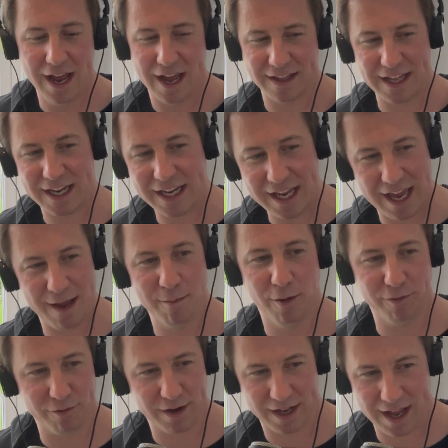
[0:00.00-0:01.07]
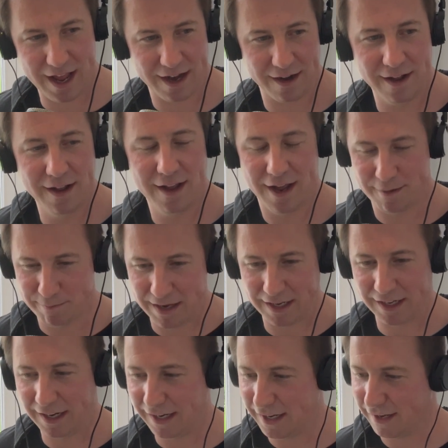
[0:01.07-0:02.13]
And then he came over again, and me
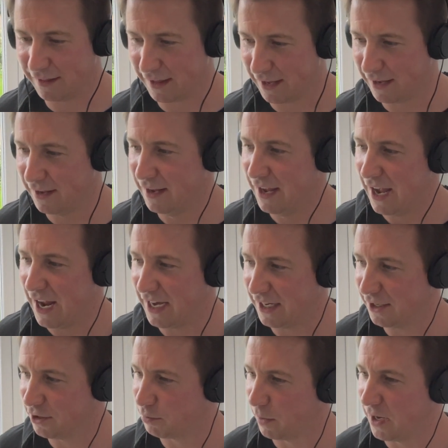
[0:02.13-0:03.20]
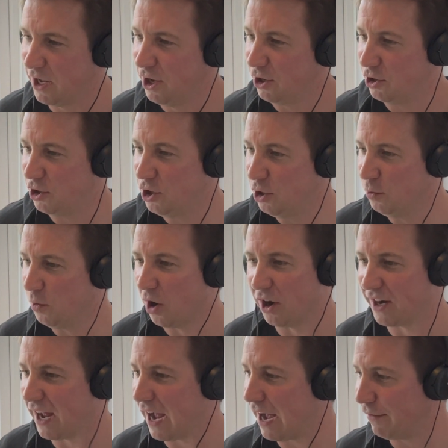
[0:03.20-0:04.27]
and Lily are there, and he just went, "You
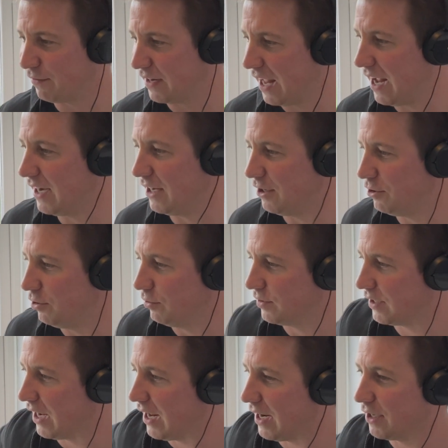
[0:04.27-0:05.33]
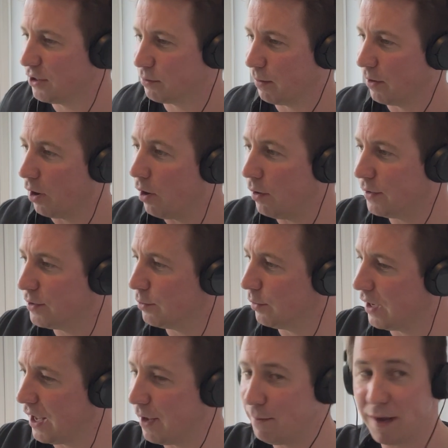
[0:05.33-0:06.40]
aren't having any juice," and I just went, "Oh, it's
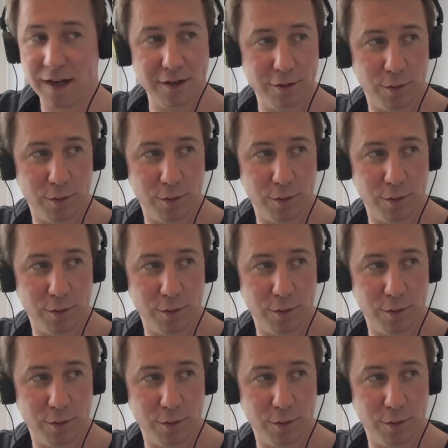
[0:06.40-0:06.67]
okay, mate.